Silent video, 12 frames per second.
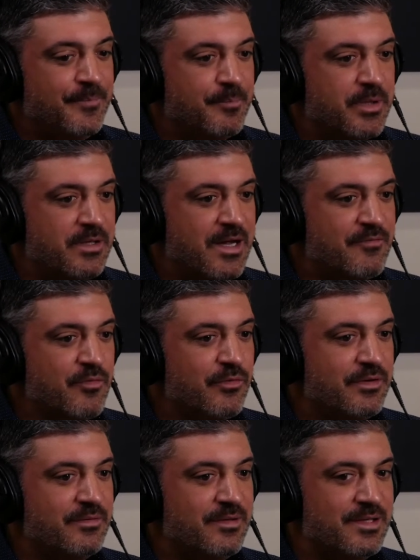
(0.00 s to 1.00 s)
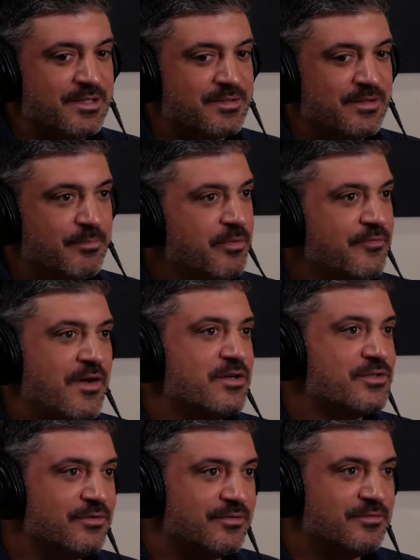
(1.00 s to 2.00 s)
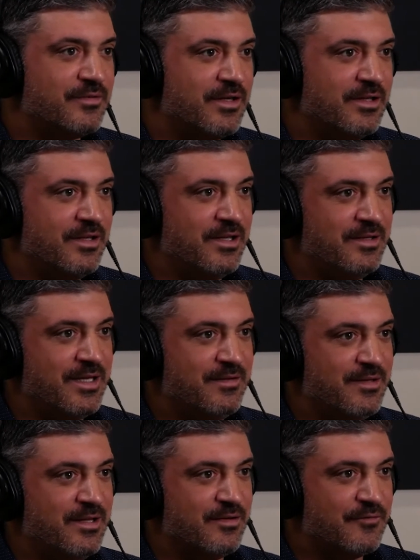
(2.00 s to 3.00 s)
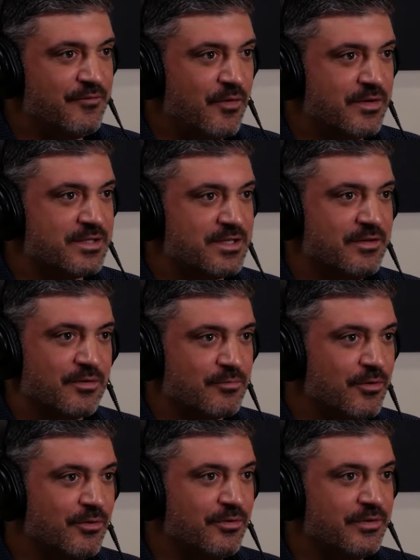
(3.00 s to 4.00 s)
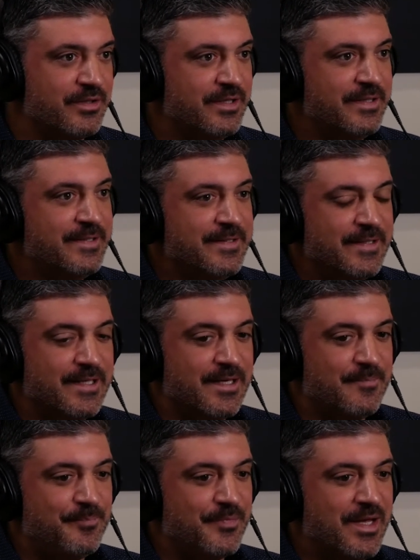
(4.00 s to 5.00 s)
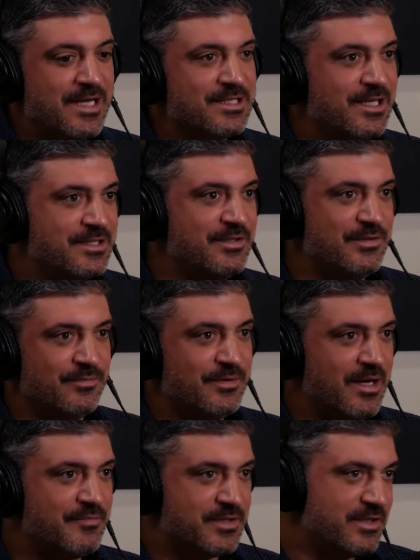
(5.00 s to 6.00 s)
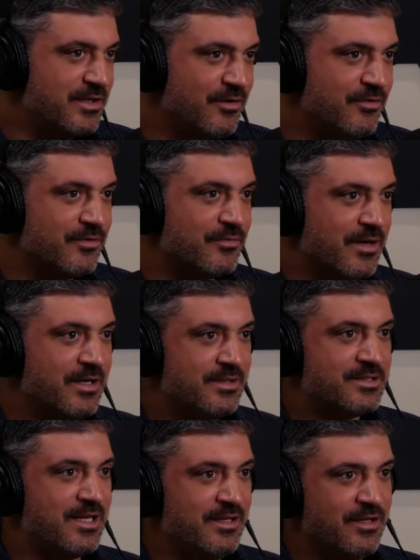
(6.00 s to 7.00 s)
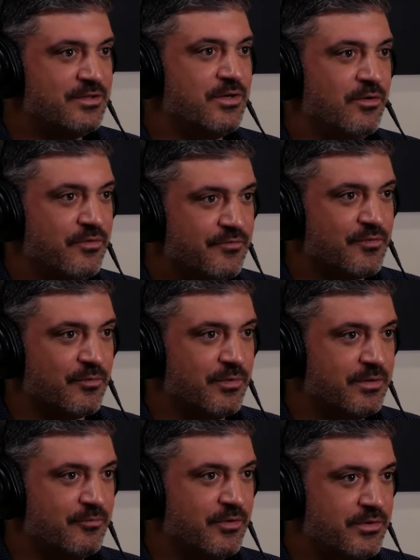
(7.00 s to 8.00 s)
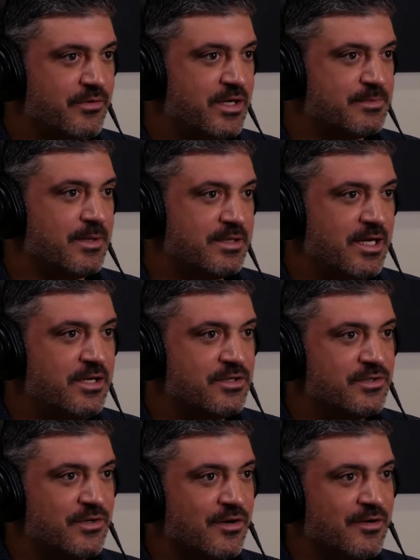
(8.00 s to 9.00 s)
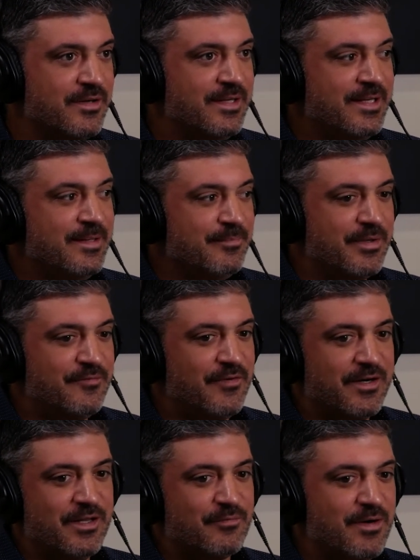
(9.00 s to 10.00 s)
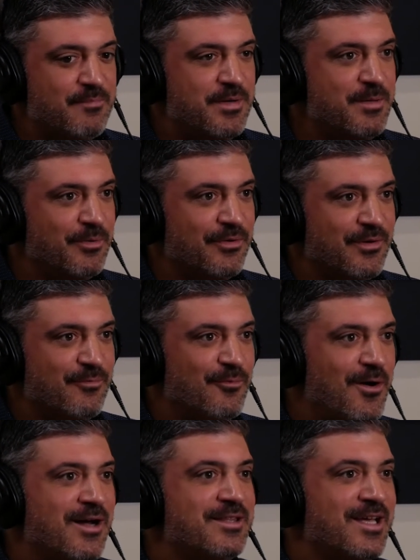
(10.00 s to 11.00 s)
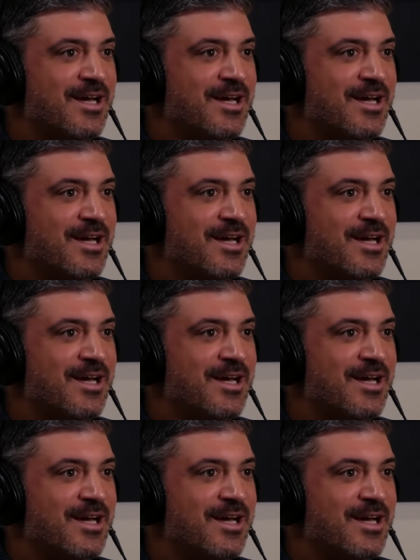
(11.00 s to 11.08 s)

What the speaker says: but everyone is a professional, right? And they're focused on their role, and it has a lot to do with obviously the owner, right? Setting the tone for what your expectations are, but finding the right people that want